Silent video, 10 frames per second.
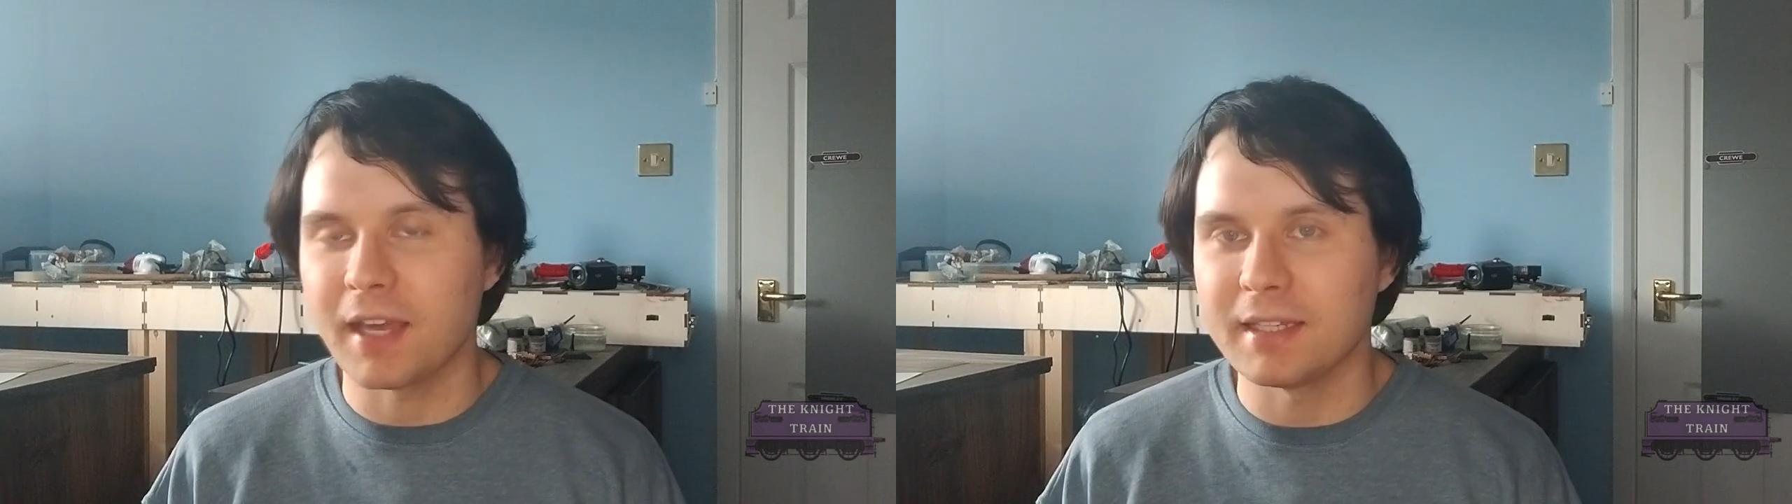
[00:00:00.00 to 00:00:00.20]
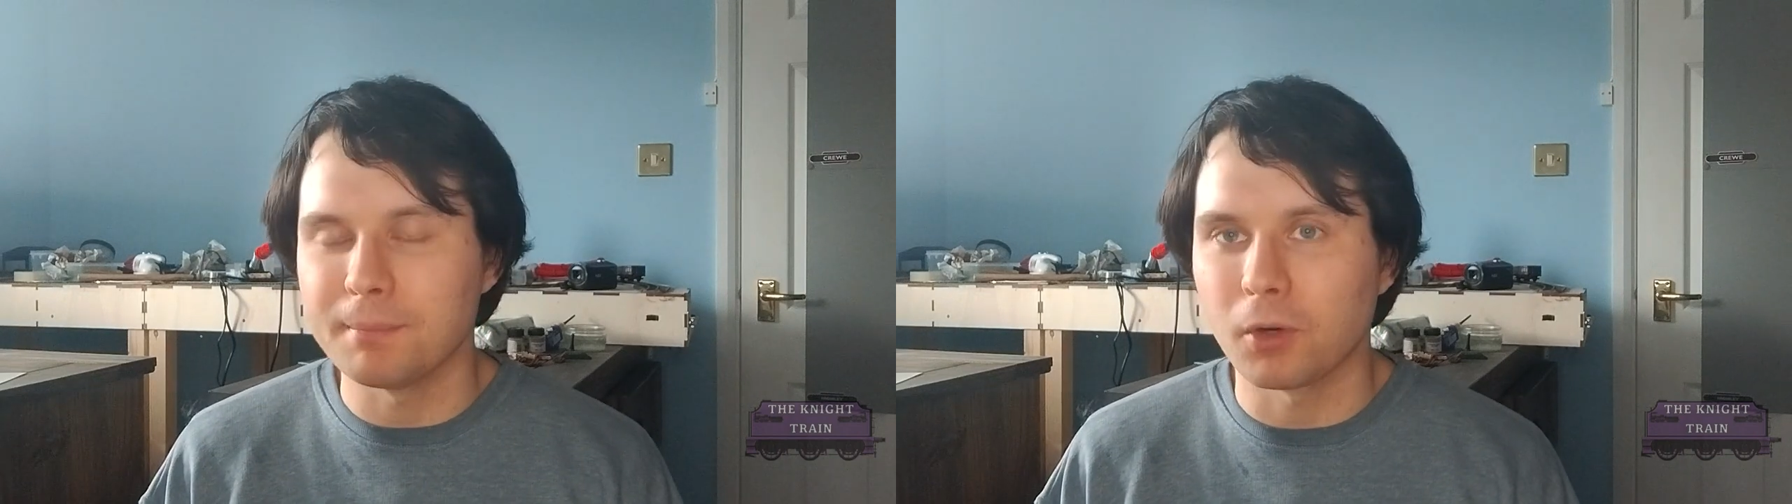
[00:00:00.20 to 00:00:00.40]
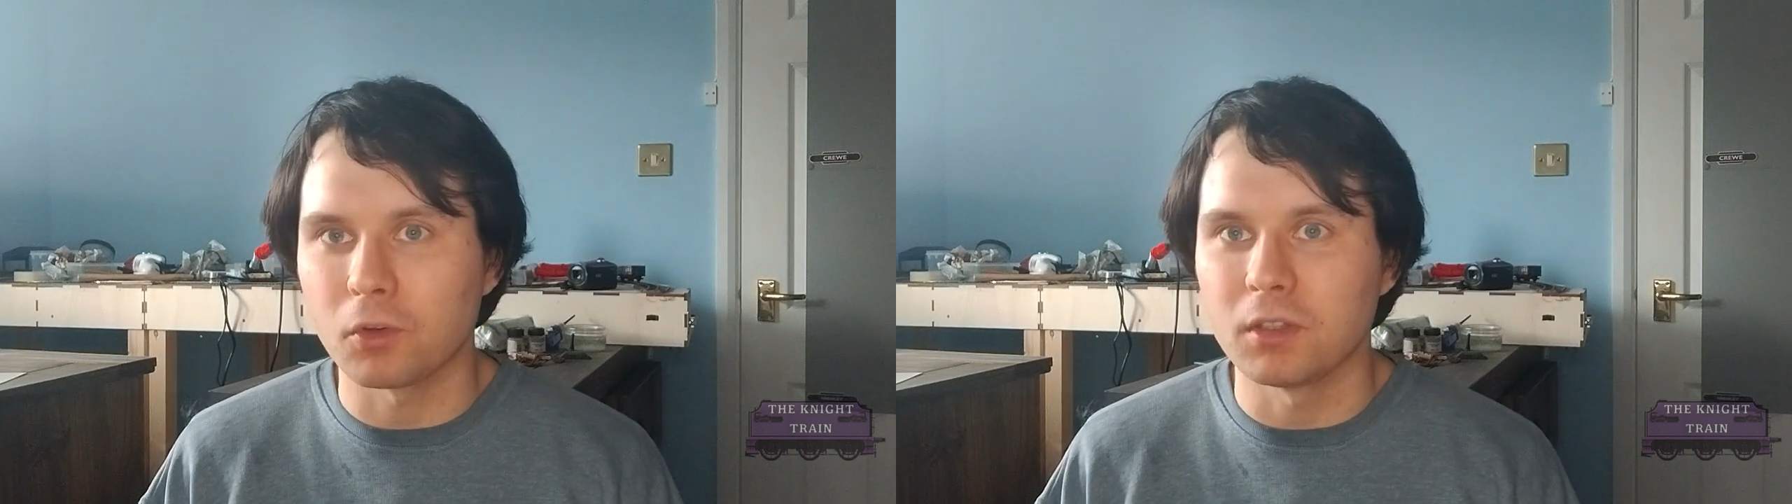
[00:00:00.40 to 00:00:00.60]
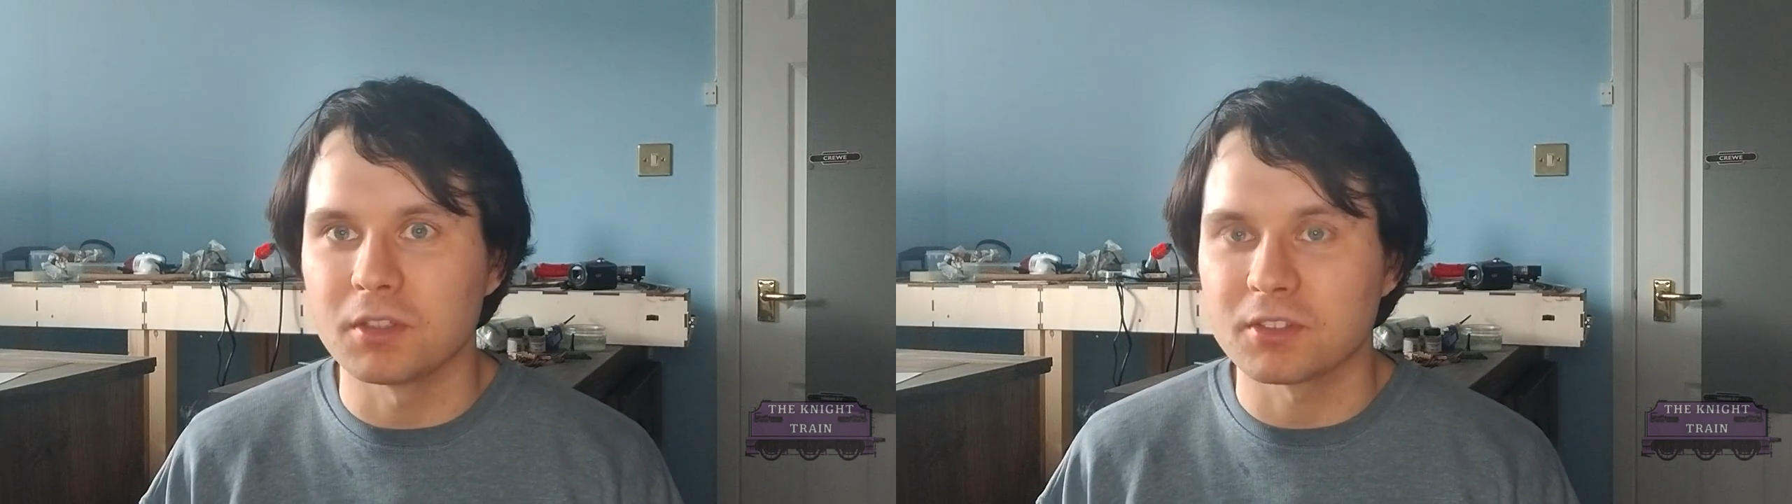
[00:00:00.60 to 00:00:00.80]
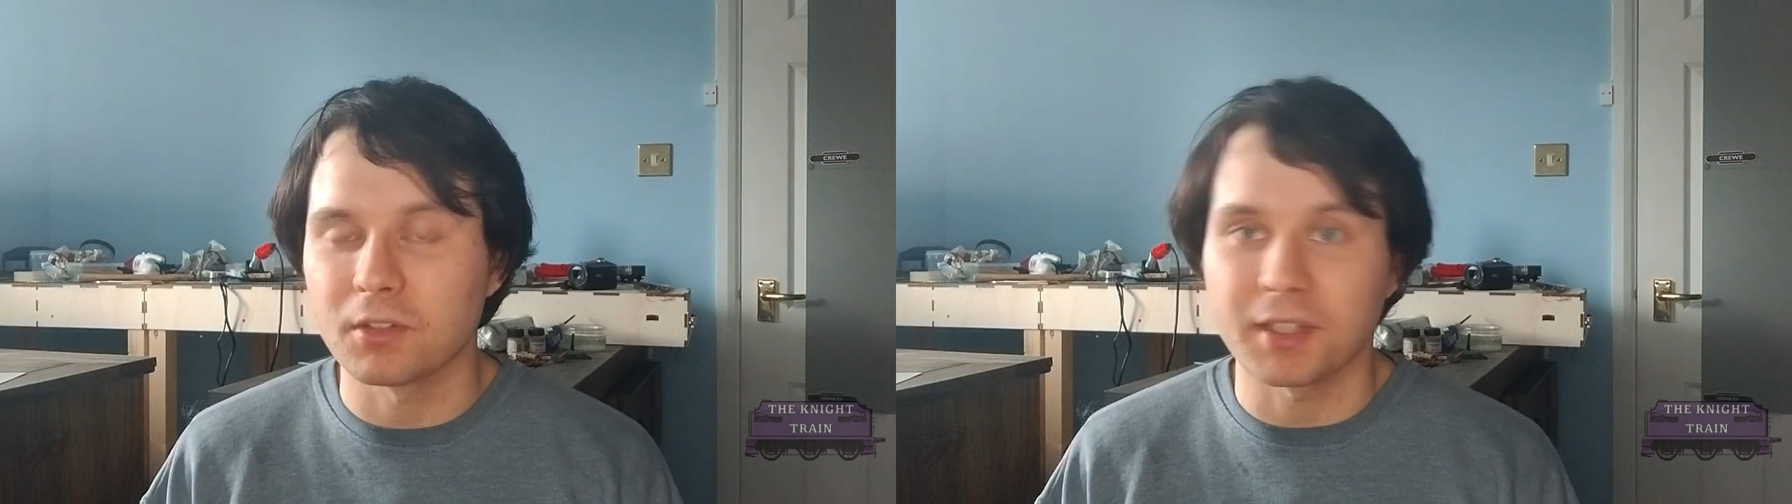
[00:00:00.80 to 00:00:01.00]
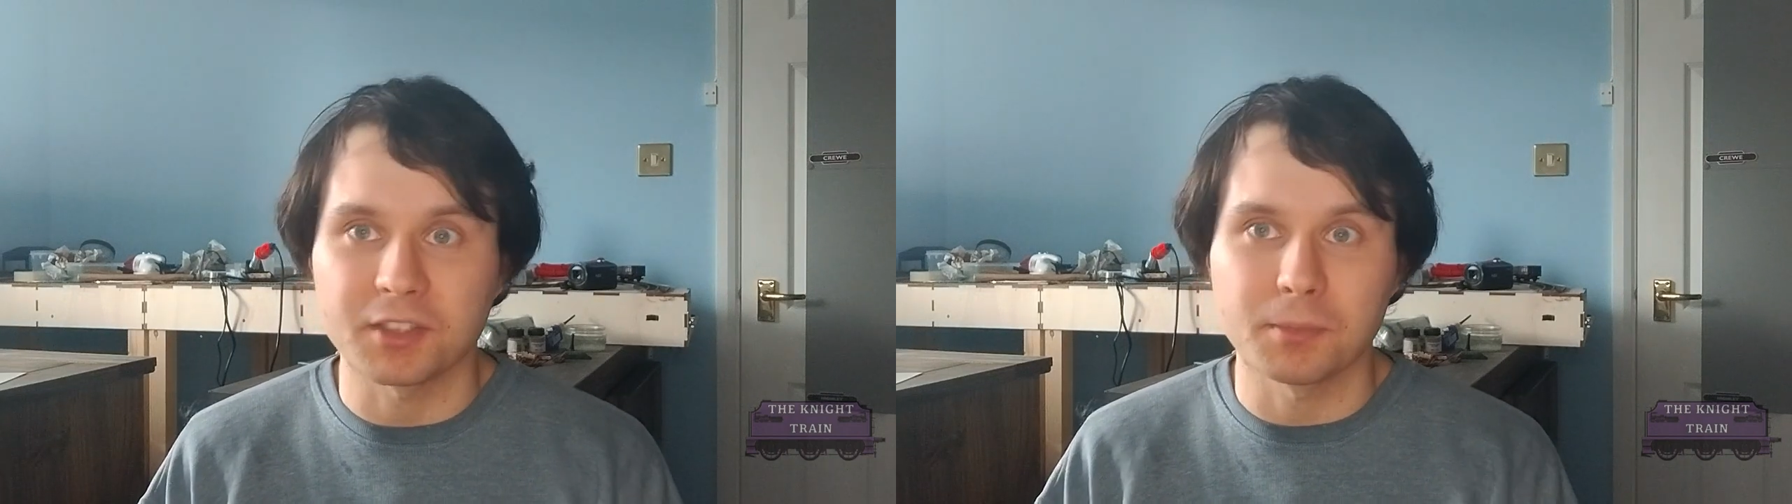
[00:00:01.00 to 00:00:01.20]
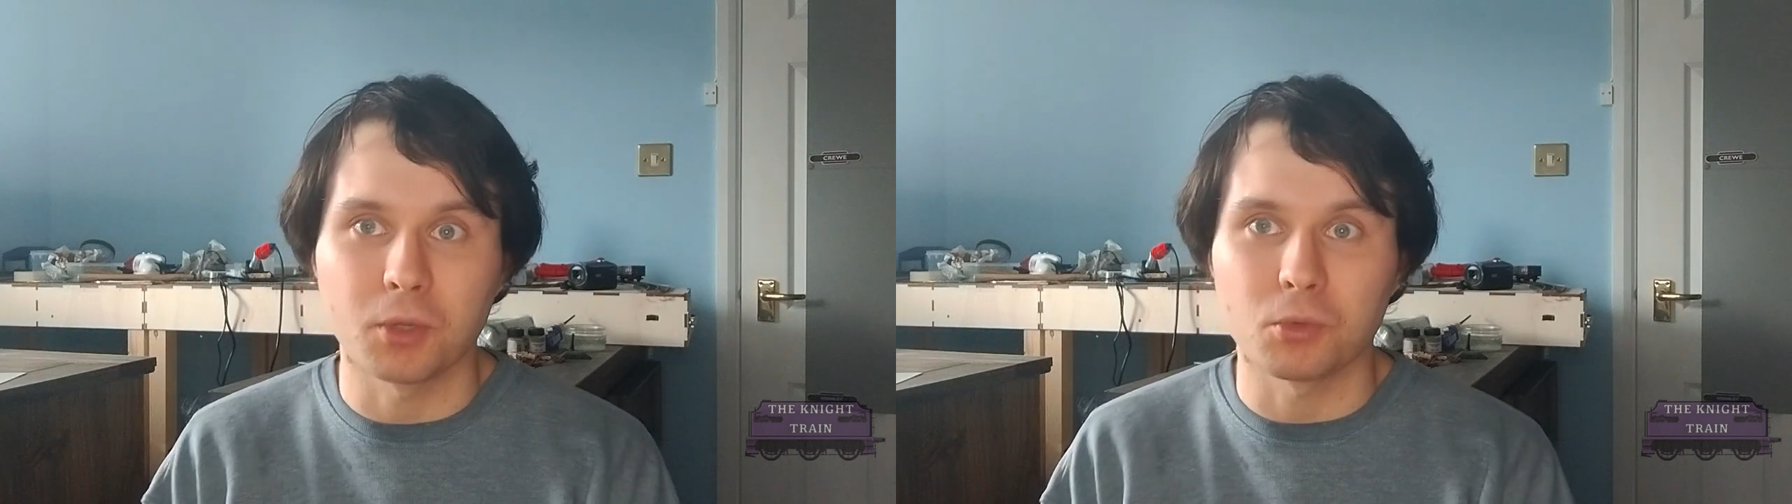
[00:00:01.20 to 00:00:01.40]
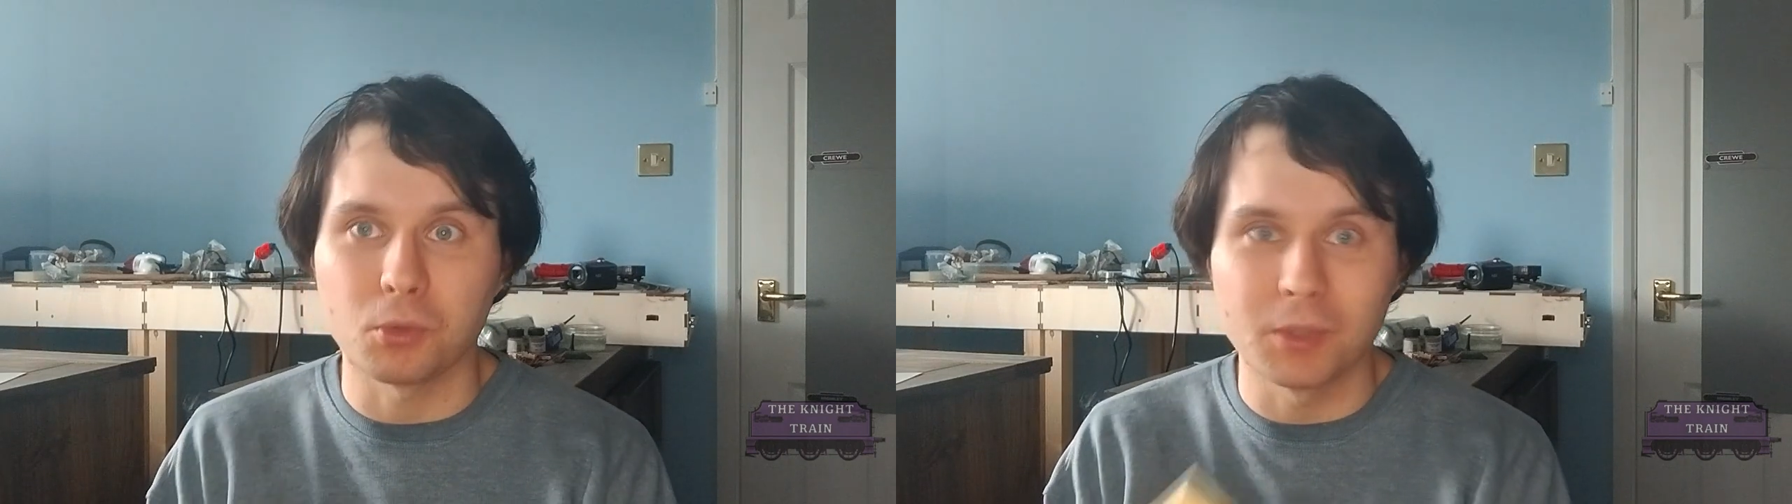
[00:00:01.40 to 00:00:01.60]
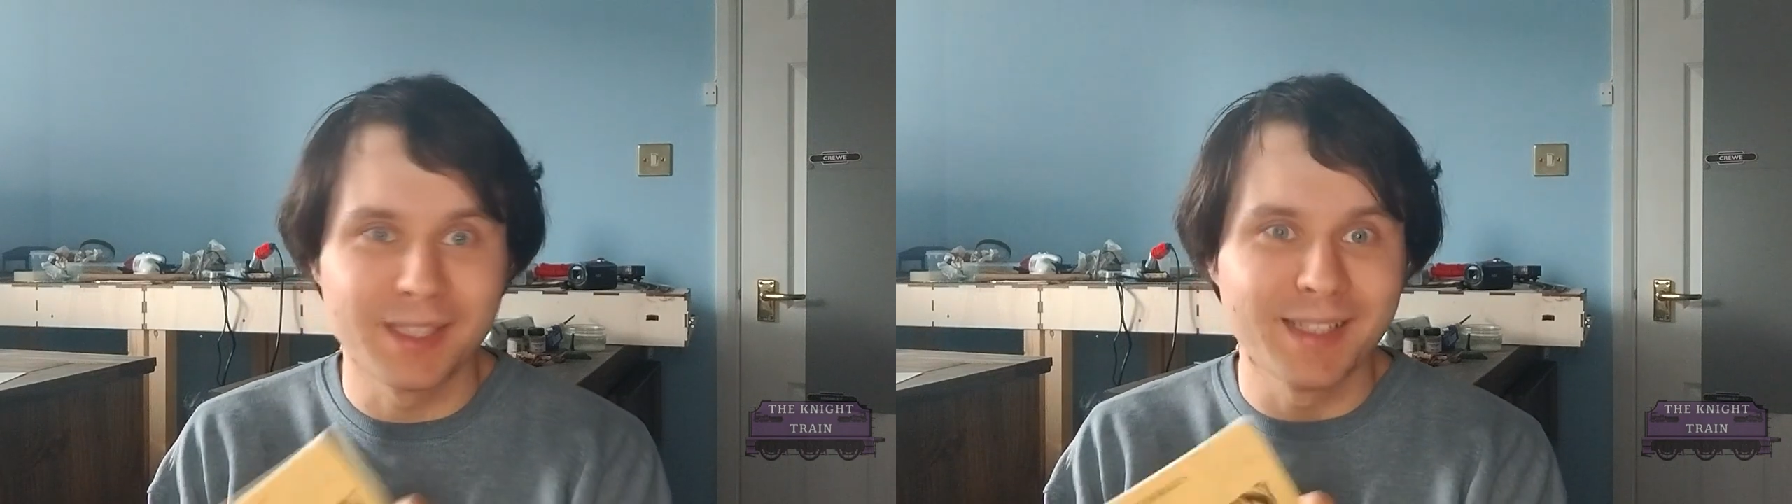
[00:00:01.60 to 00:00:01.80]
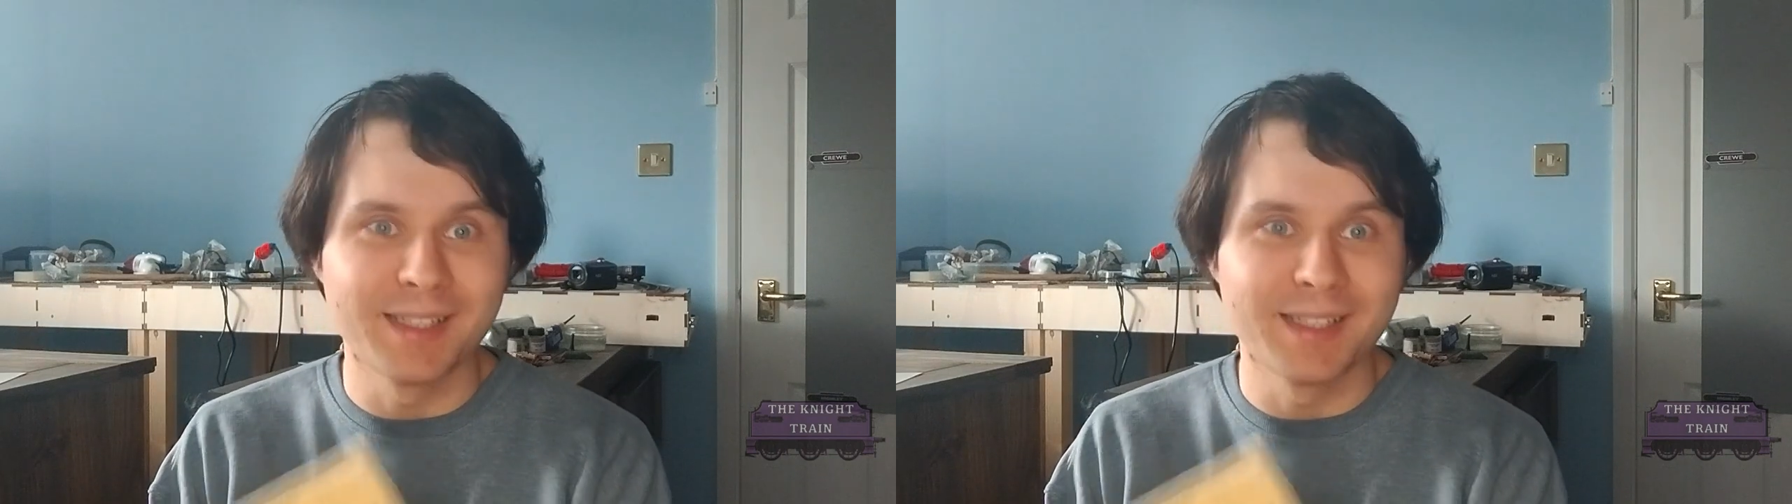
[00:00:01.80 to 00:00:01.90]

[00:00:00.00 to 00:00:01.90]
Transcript: any modellers looking to model